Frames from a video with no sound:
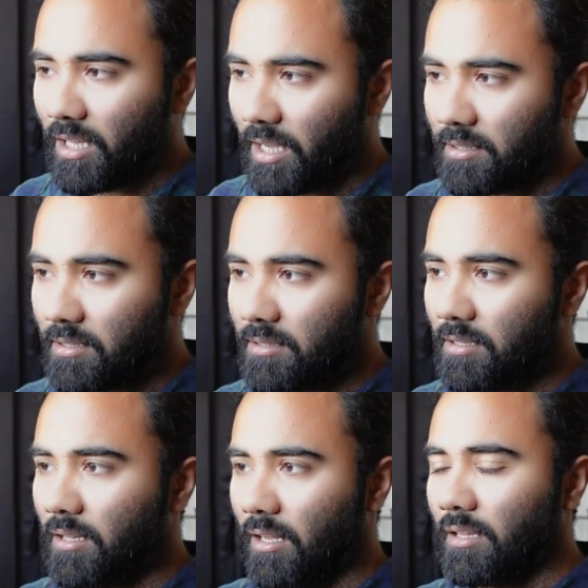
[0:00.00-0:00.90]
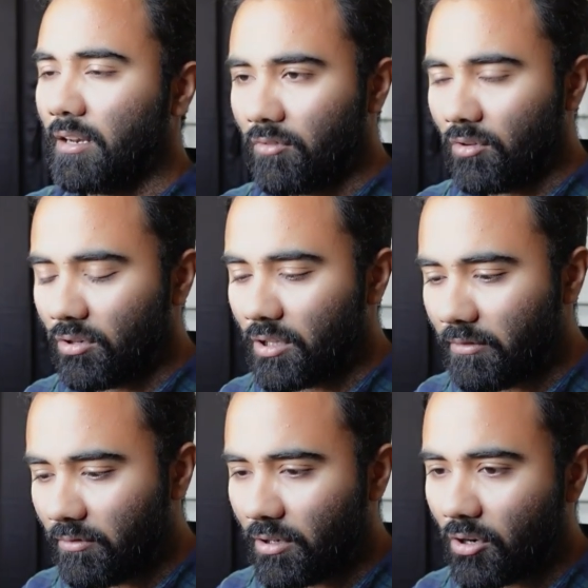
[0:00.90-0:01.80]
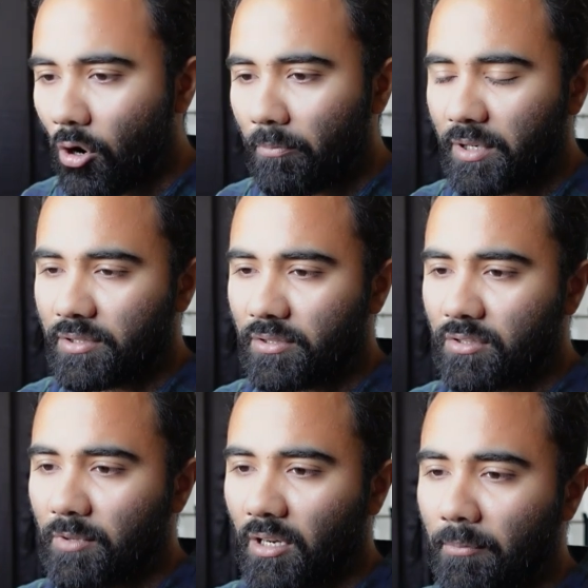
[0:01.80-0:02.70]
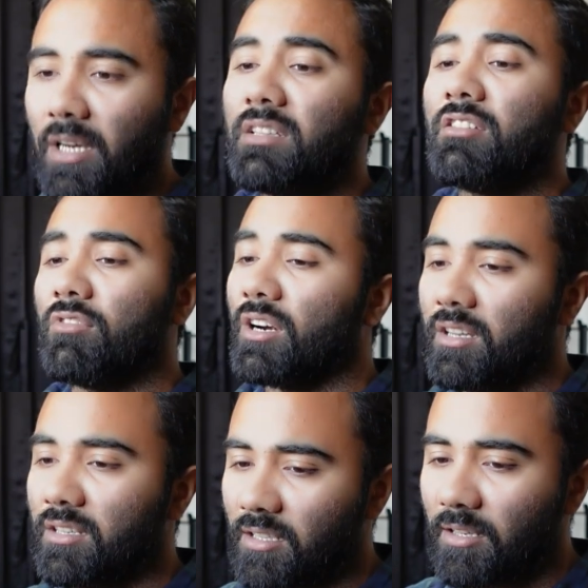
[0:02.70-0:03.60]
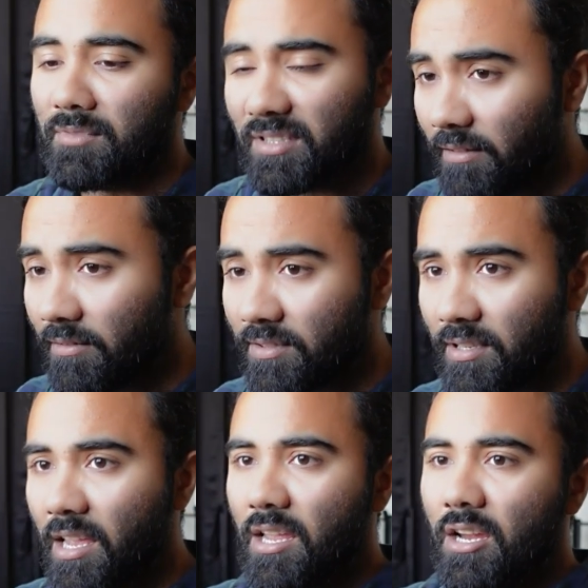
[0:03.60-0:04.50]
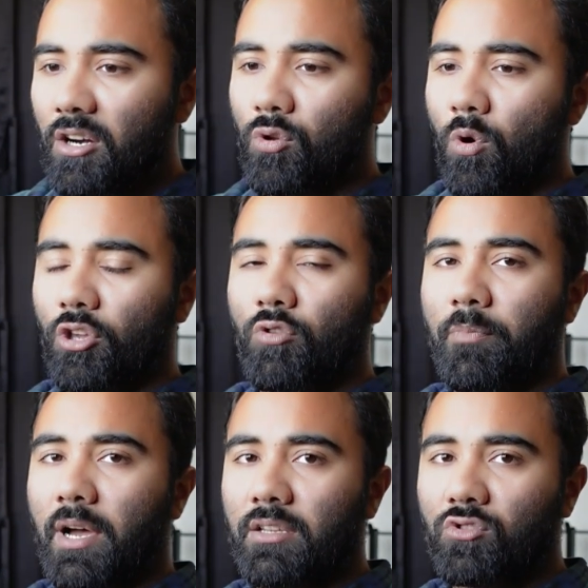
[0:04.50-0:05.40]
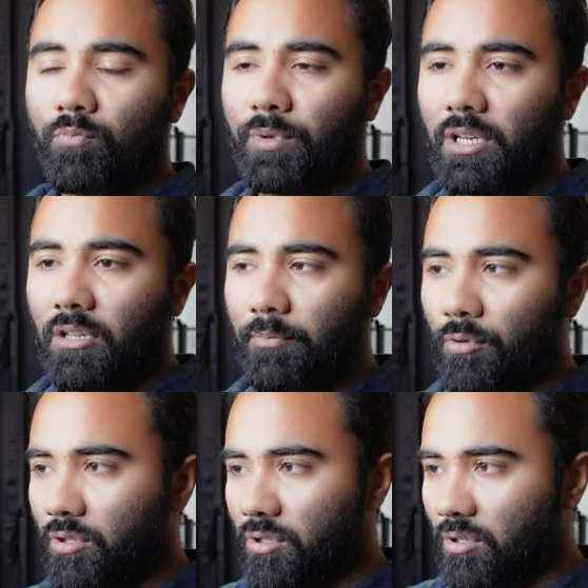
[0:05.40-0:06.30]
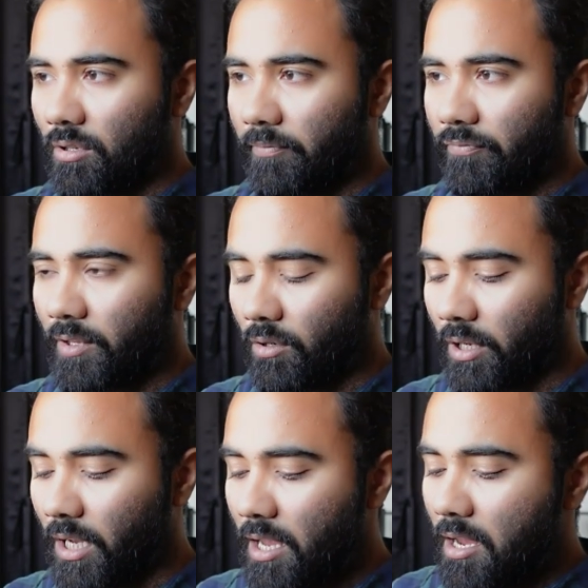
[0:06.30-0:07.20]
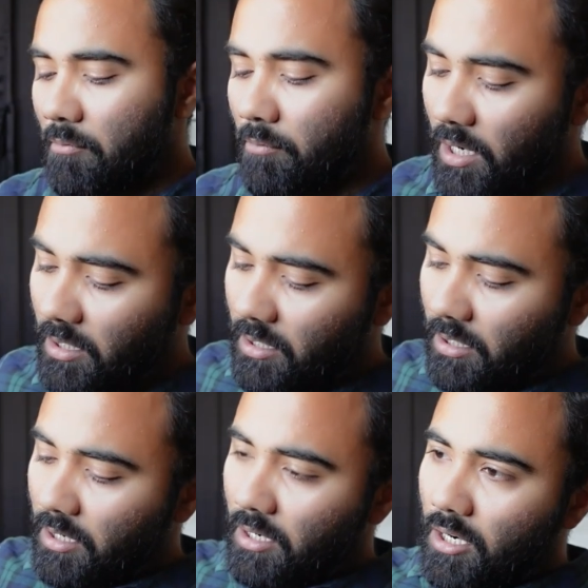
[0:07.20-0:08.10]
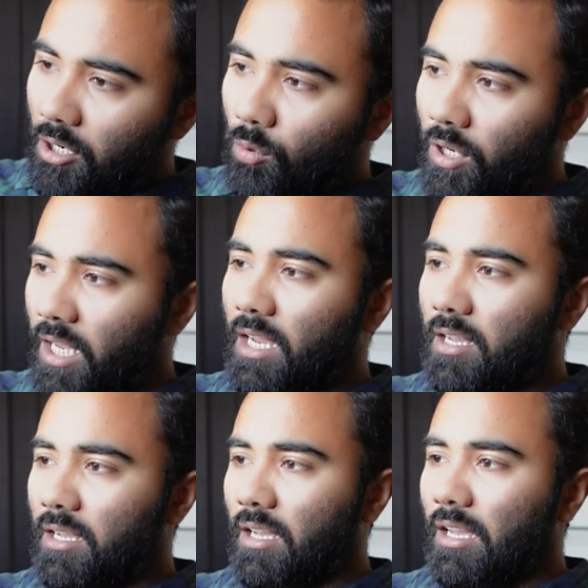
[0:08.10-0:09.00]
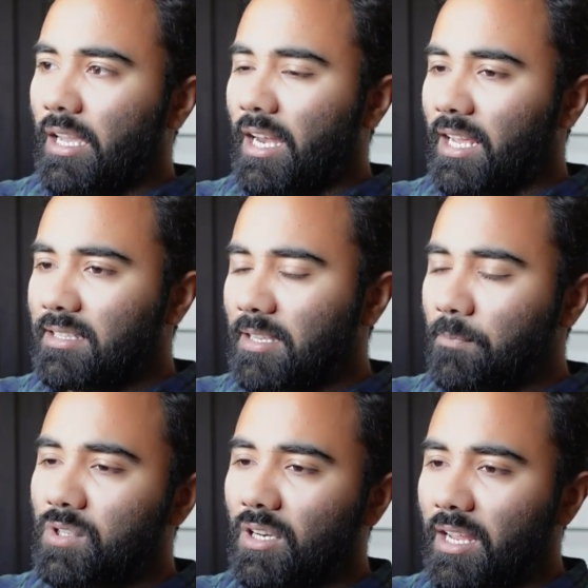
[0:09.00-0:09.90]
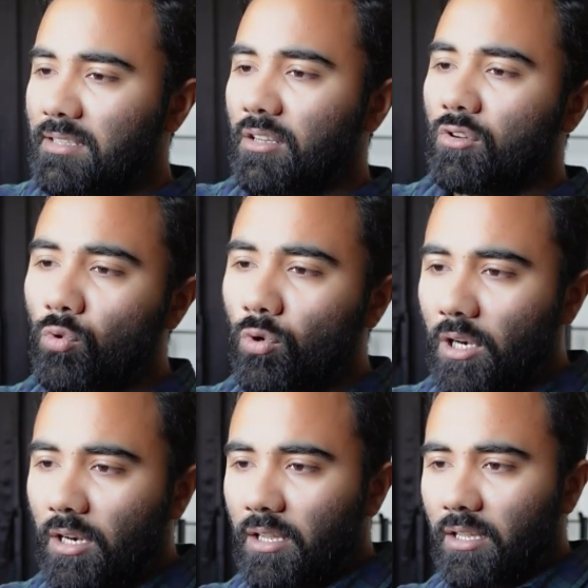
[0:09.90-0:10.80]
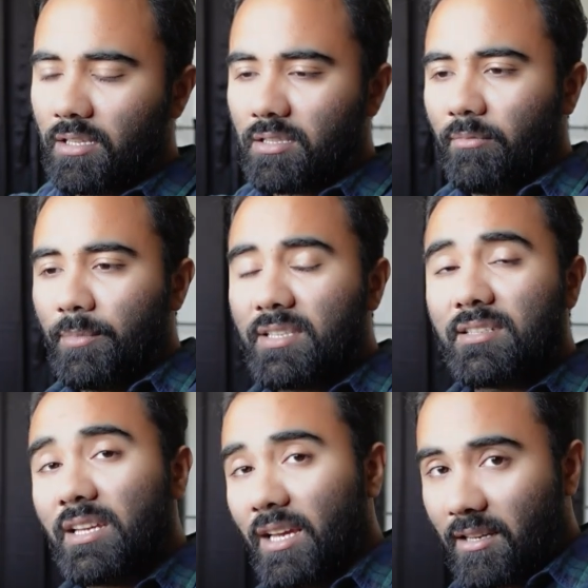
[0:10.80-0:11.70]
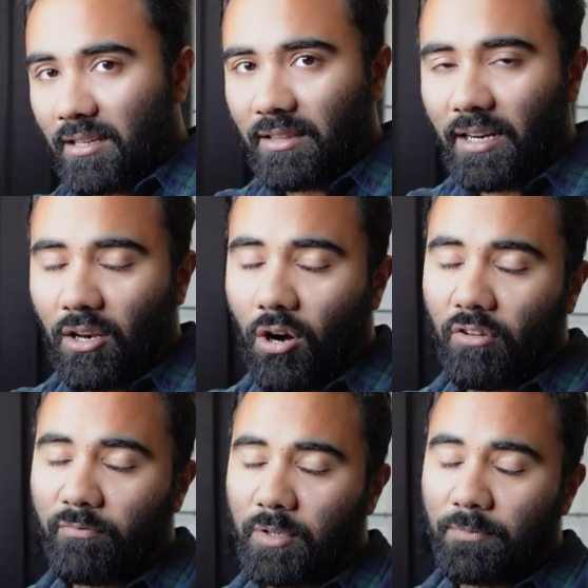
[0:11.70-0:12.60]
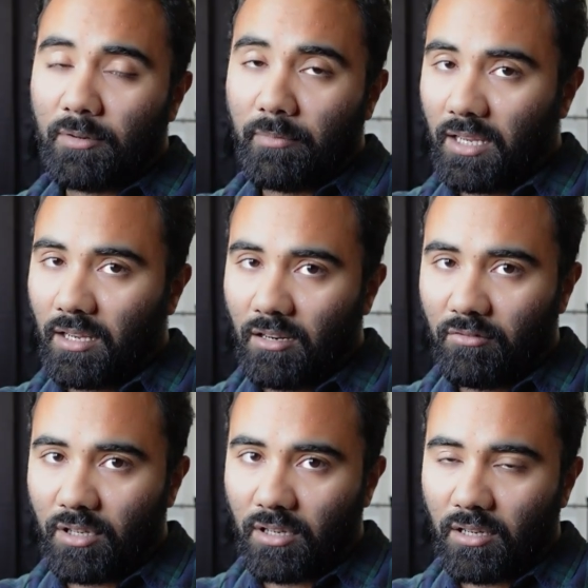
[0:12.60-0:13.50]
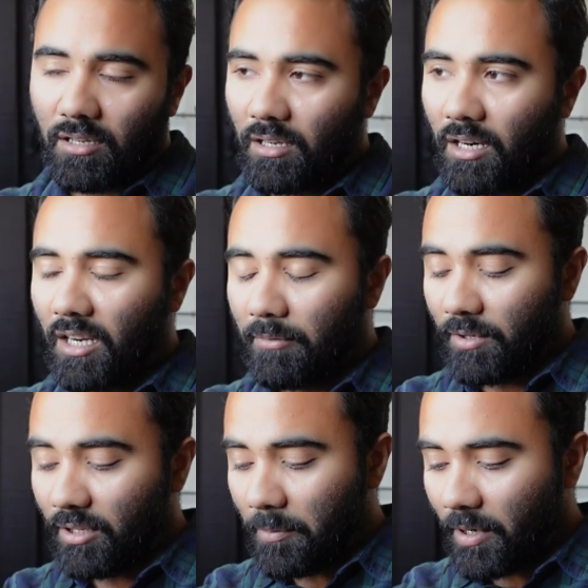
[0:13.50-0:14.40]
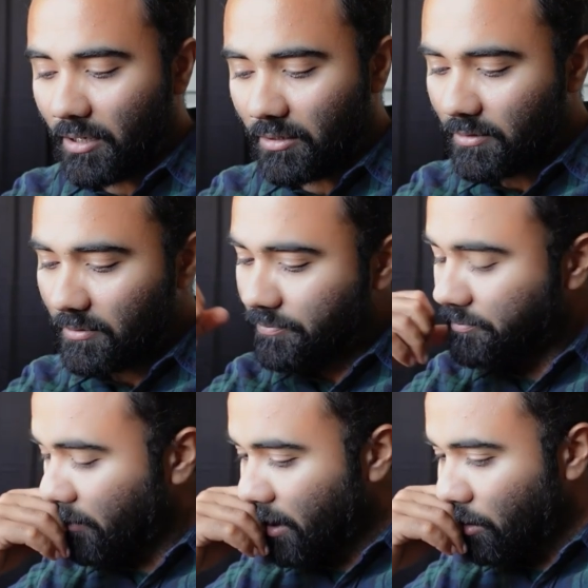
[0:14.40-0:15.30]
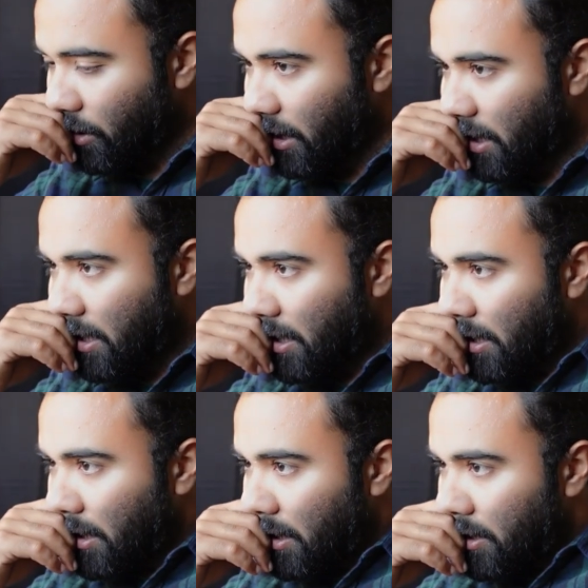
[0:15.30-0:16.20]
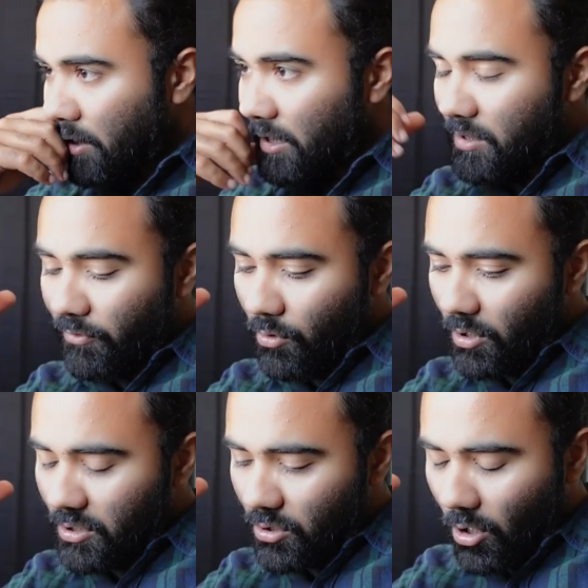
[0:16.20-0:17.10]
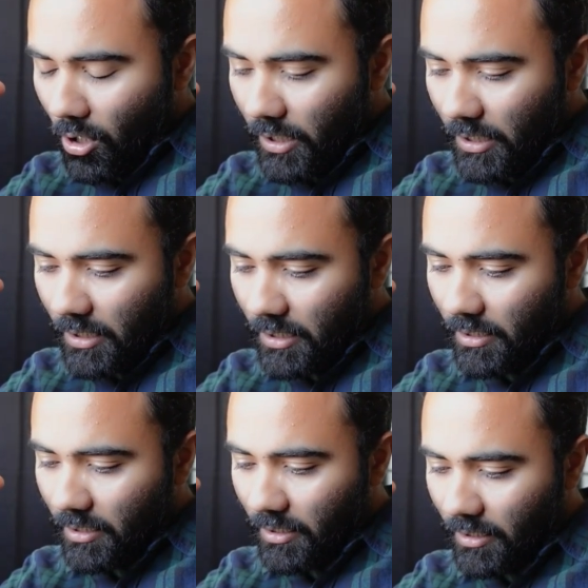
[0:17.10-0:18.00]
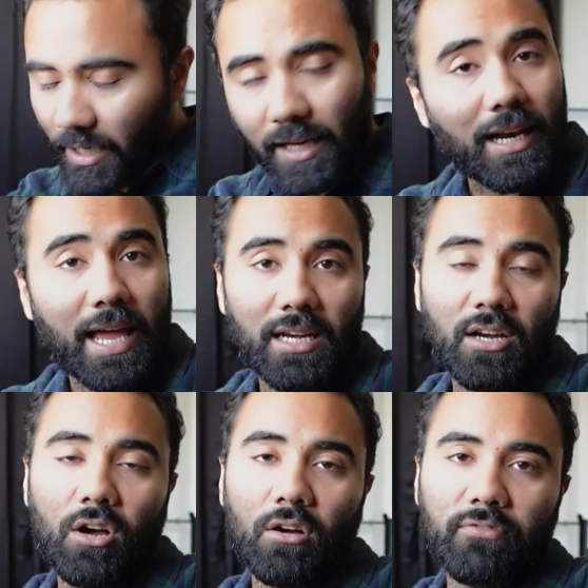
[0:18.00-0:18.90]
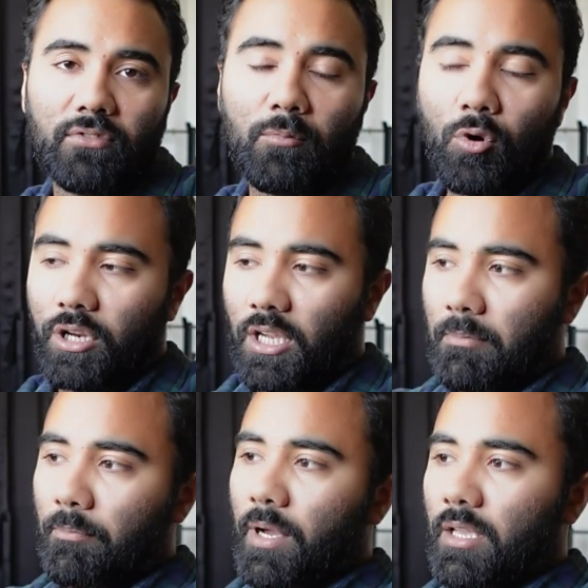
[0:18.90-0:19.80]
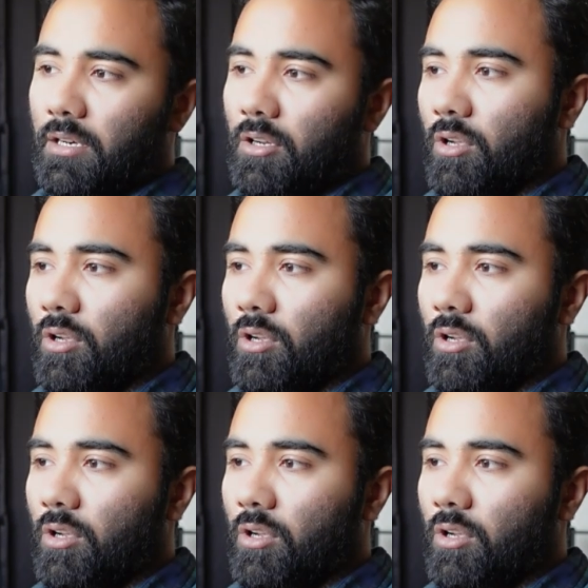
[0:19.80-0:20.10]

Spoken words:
Yes, there were competitions among the Varnas themselves to occupy a superior position. Okay, but to take an exception as a rule is a mistake that a lot of people make in our contemporary Bharat. Okay, so let's focus on the decline of the Maurya Empire.